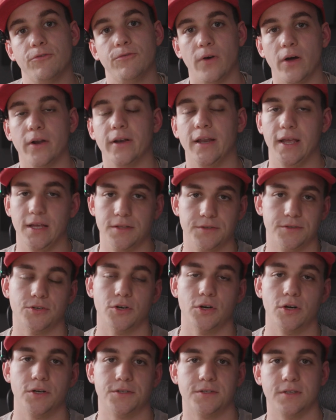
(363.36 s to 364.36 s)
fun
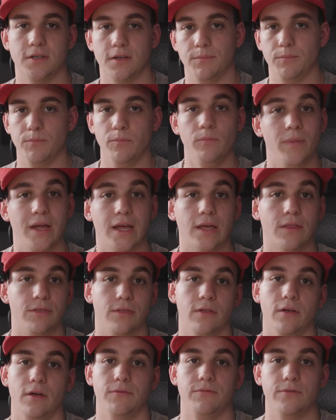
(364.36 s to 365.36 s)
inserts to make
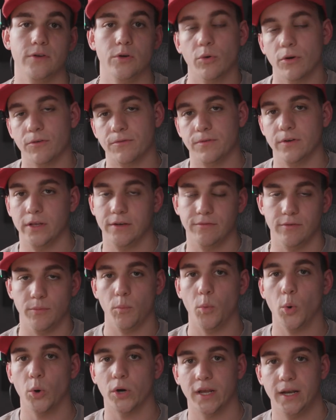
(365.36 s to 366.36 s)
the viewer feel even
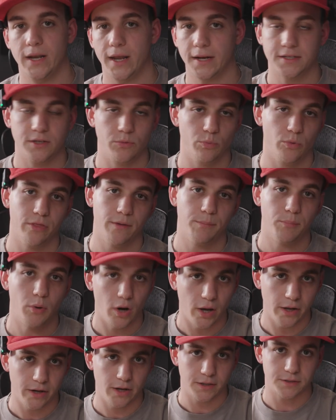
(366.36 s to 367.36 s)
more connected with the
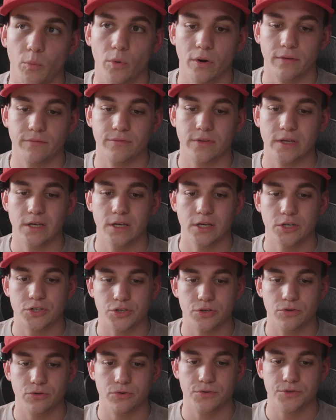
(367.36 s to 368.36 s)
product. One of the
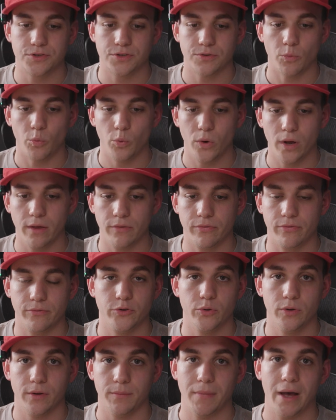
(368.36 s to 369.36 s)
issues with
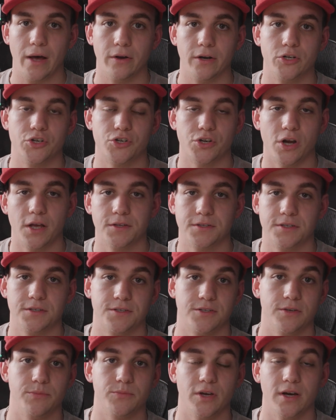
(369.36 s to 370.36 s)
doing mounted shots
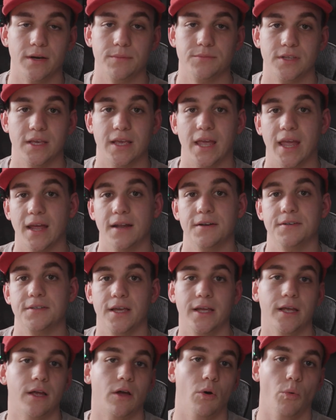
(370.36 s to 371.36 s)
is sometimes they can
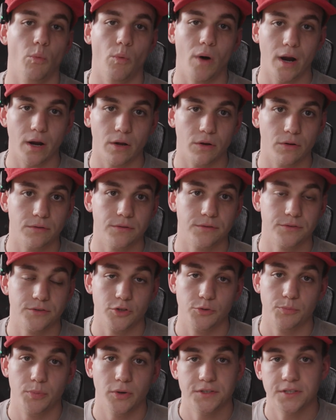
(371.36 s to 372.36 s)
take a while
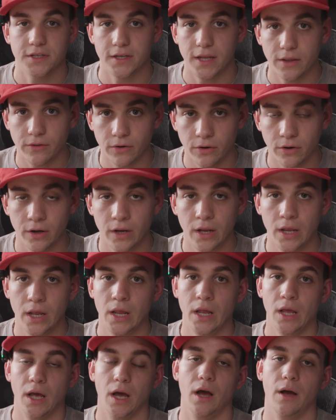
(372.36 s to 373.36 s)
to put together.
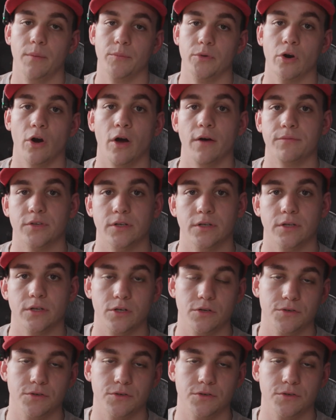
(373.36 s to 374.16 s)
You're often